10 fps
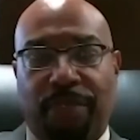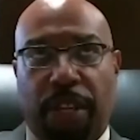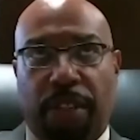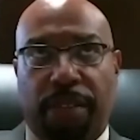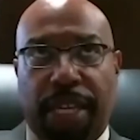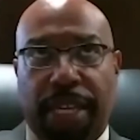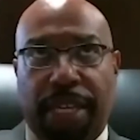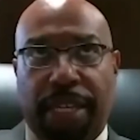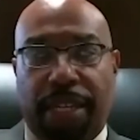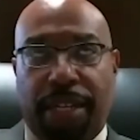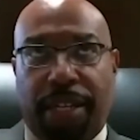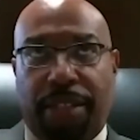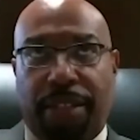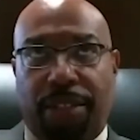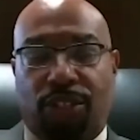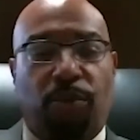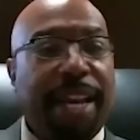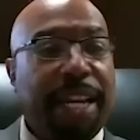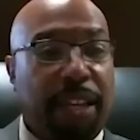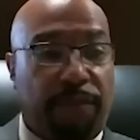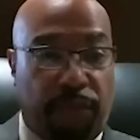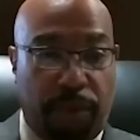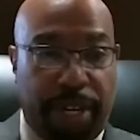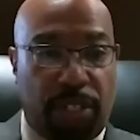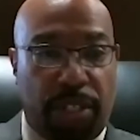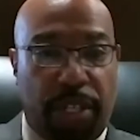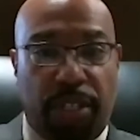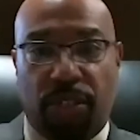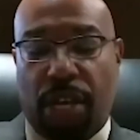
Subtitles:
the training, for instance?